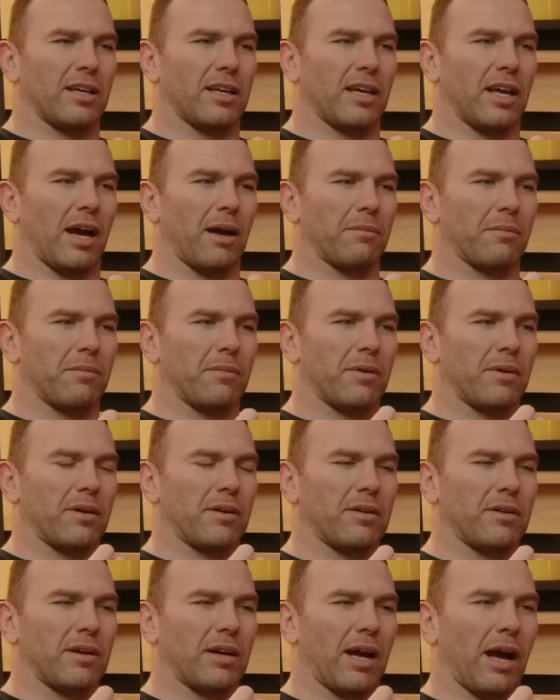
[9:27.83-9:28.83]
I'm
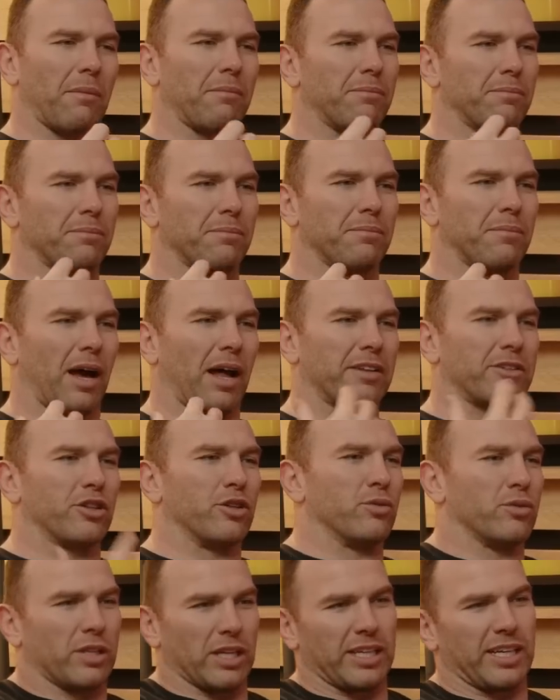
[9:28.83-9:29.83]
I'm, I
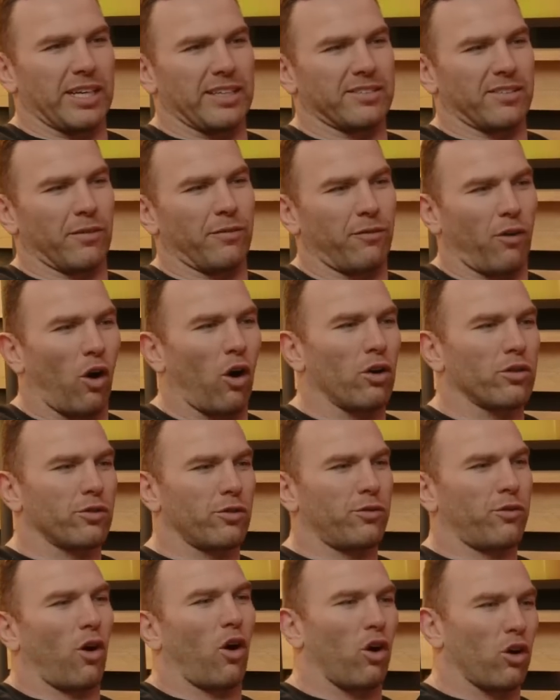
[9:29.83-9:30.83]
do think it's a force
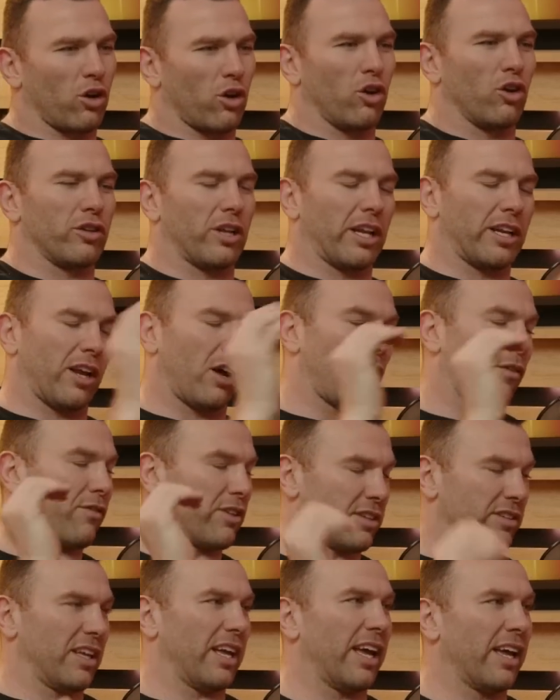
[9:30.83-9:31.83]
for good, and
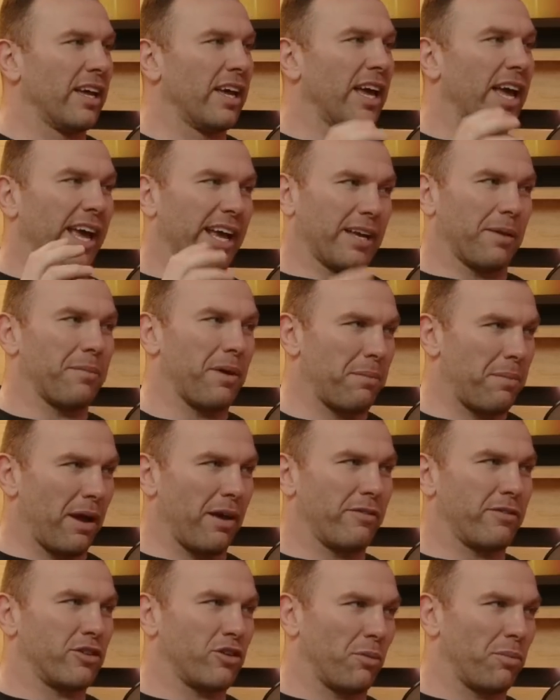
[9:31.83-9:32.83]
obviously it can be a
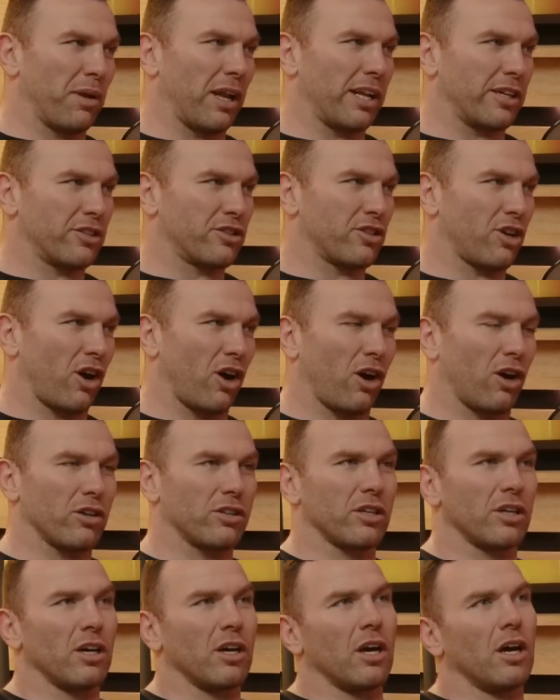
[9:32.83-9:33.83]
bit of a double edged
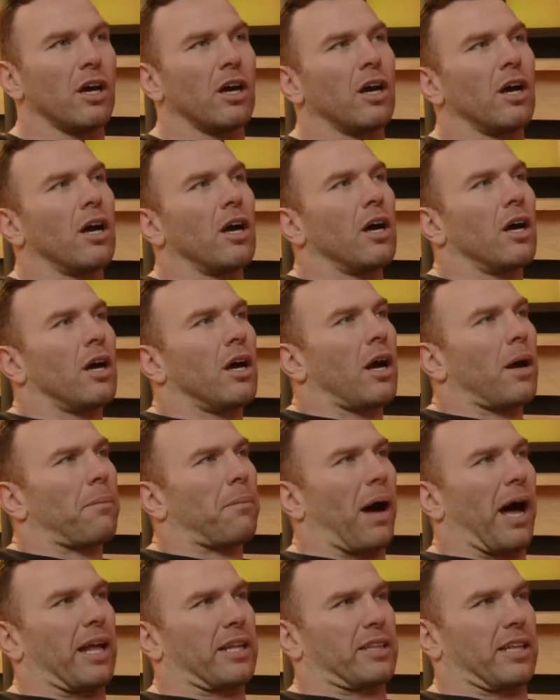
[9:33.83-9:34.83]
sword. Mm.
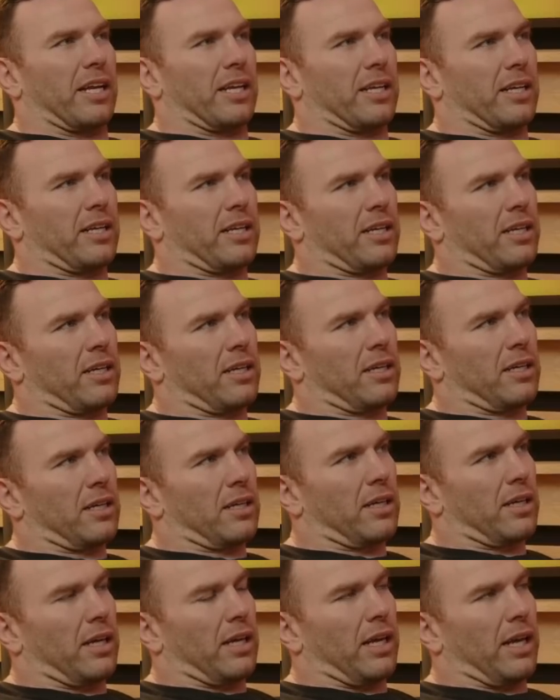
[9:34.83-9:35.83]
But I think
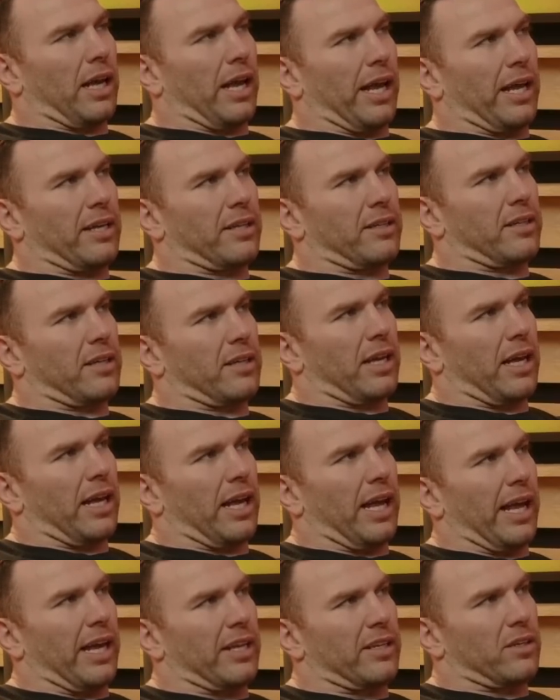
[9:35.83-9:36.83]
it
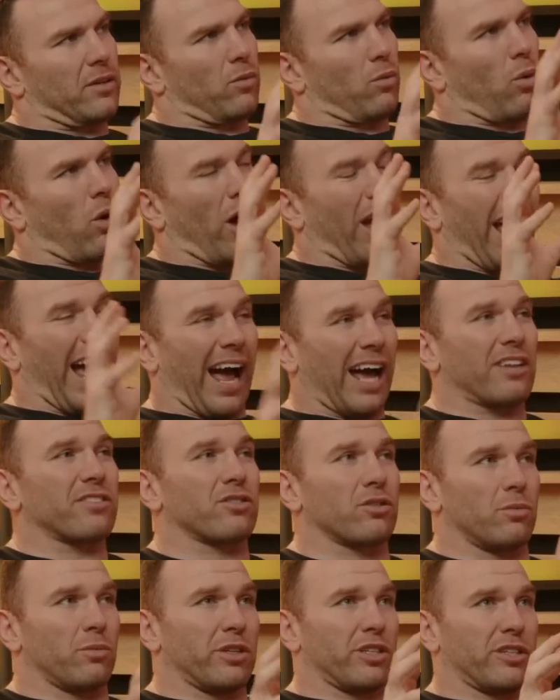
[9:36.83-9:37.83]
it what it has
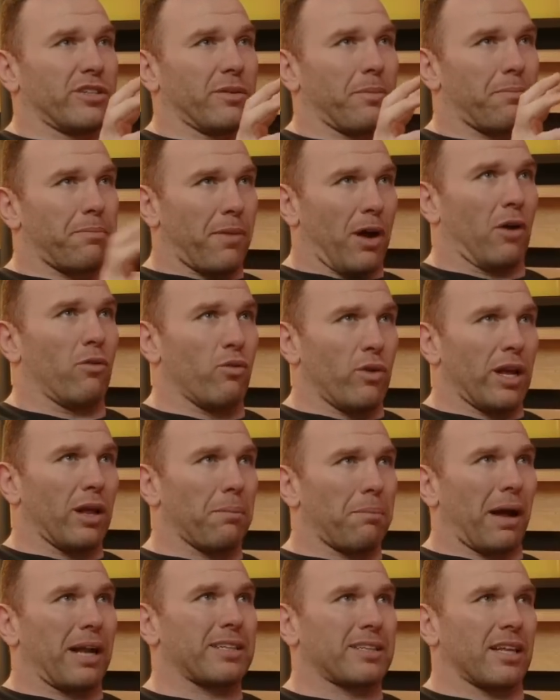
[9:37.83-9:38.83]
done, which is a, a real
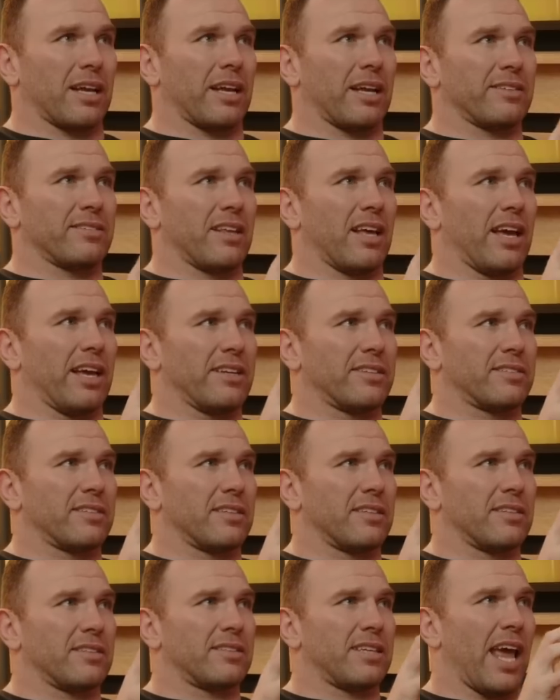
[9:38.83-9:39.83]
bad thing, is that it's
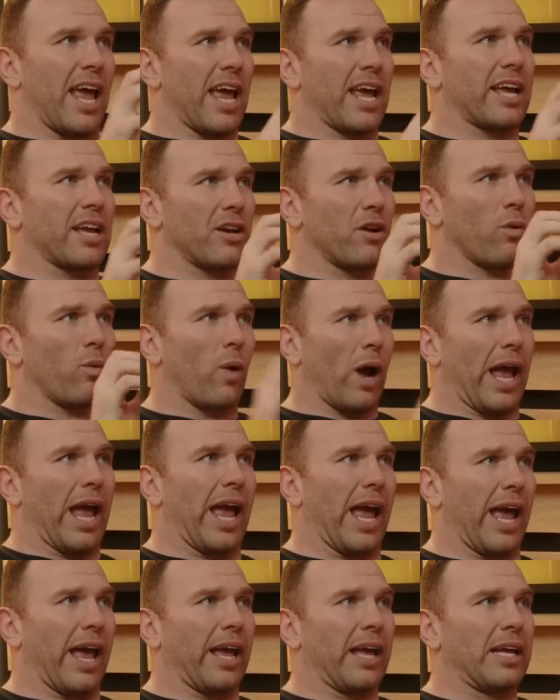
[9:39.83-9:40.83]
taken
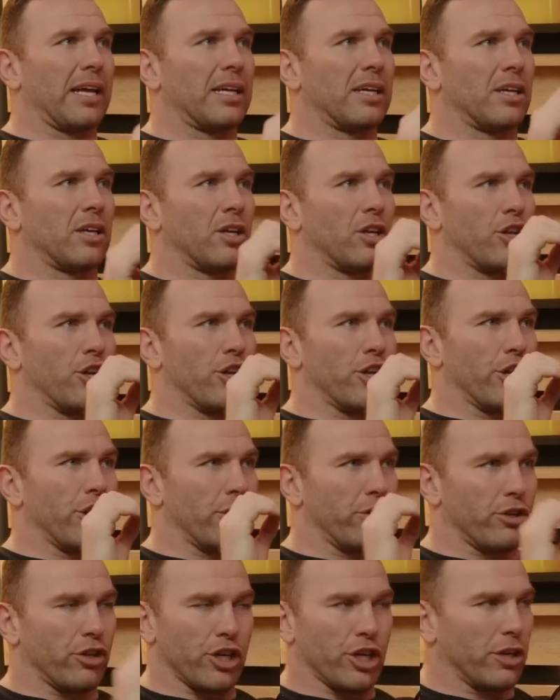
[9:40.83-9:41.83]
away
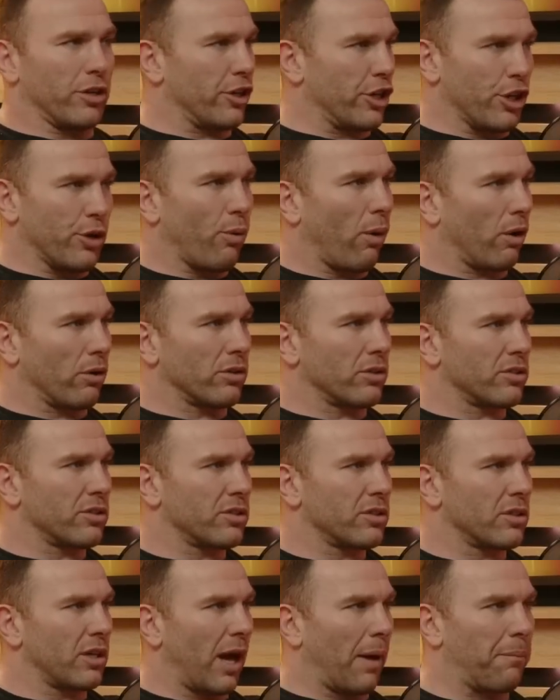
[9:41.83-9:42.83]
nu-
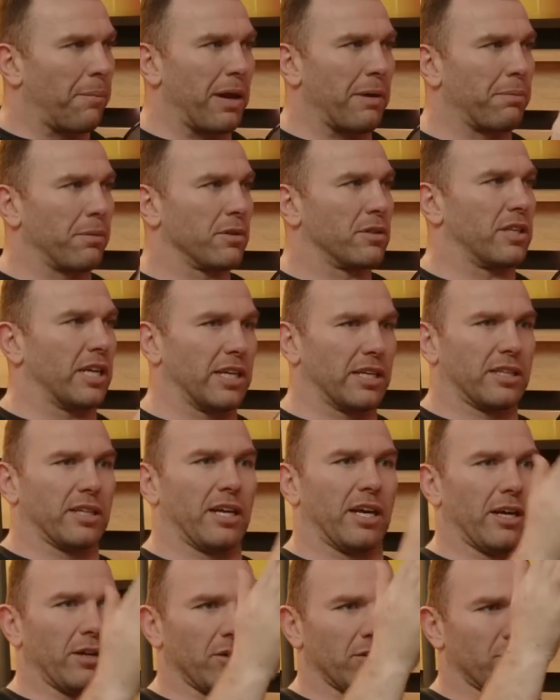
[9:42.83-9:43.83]
nuance, mm. and hmm. people think
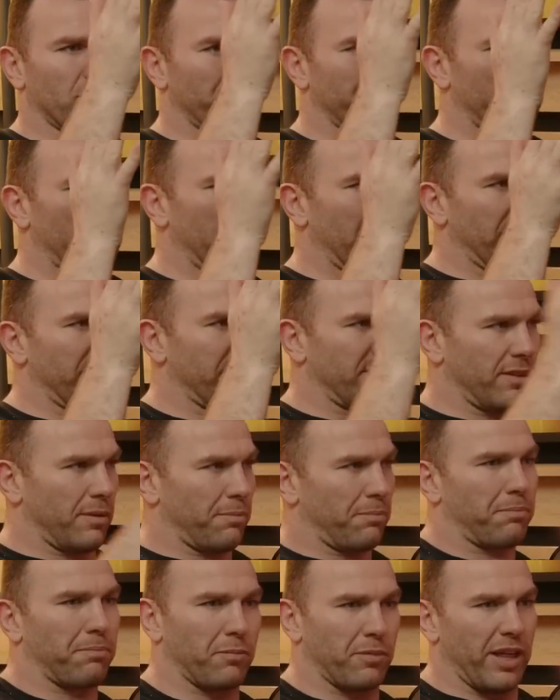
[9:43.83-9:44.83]
that something is
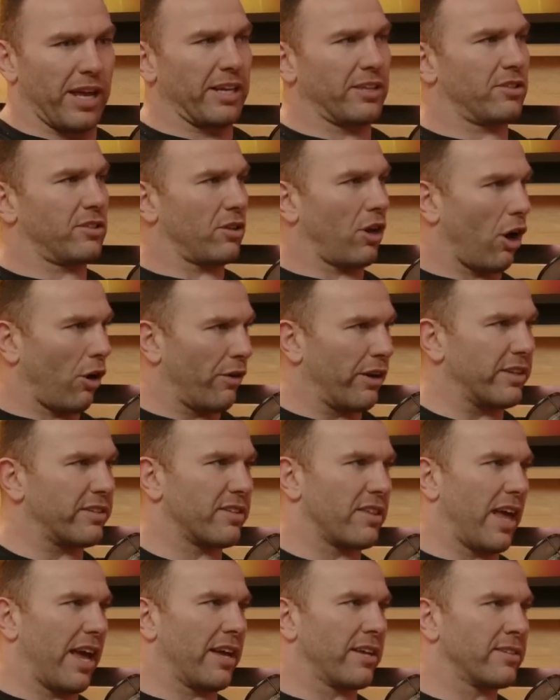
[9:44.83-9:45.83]
this or it's
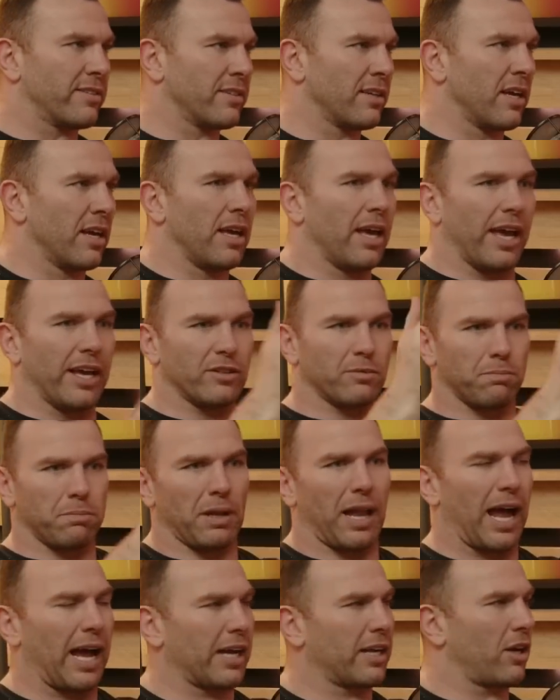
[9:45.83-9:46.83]
this. Yeah. It's
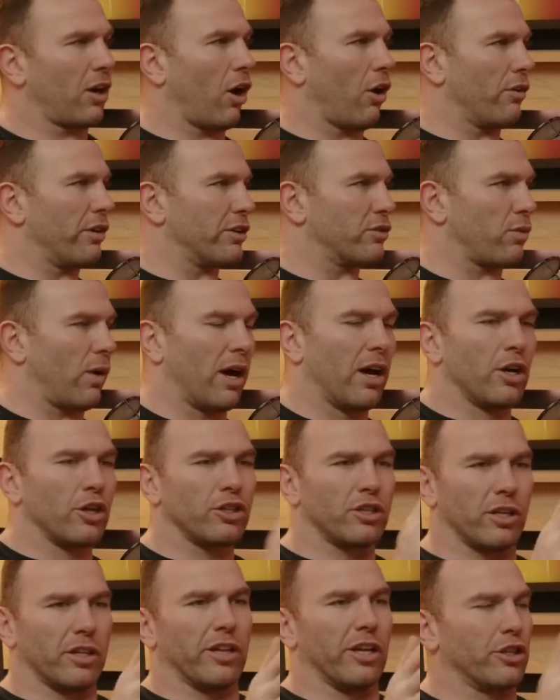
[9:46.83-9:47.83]
black or it's white.
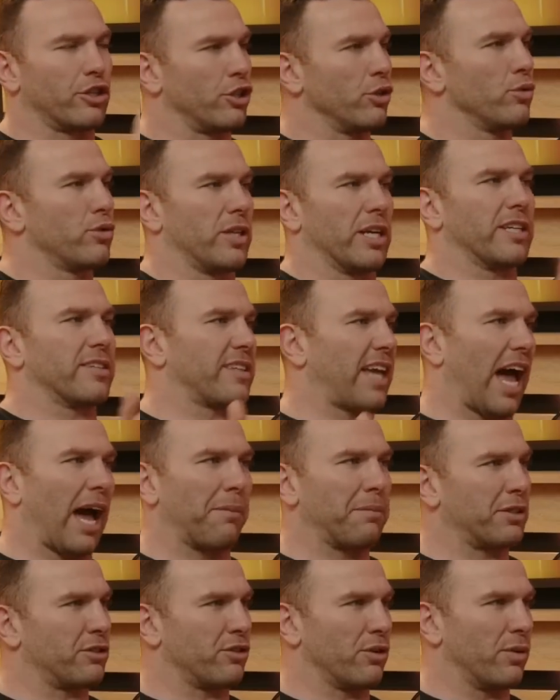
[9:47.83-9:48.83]
T- that two things
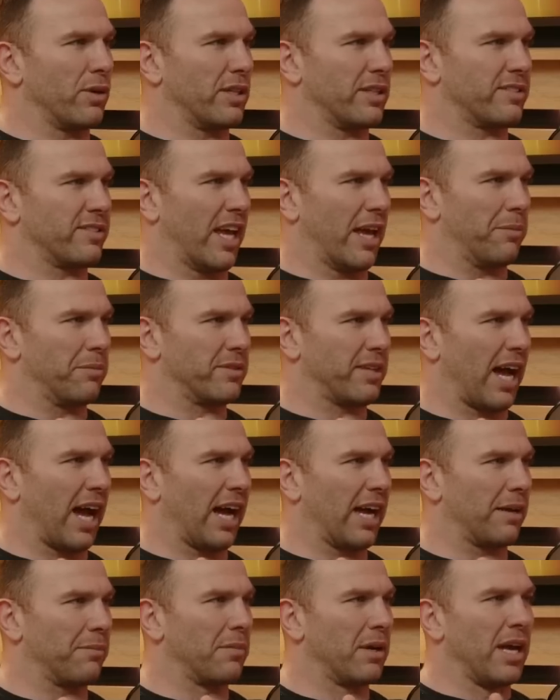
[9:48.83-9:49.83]
can't be true at the same
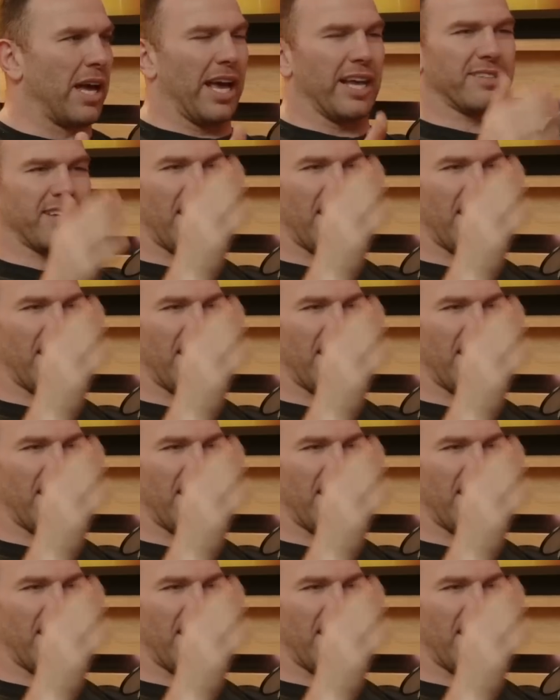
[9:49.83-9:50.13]
time. Yeah. It's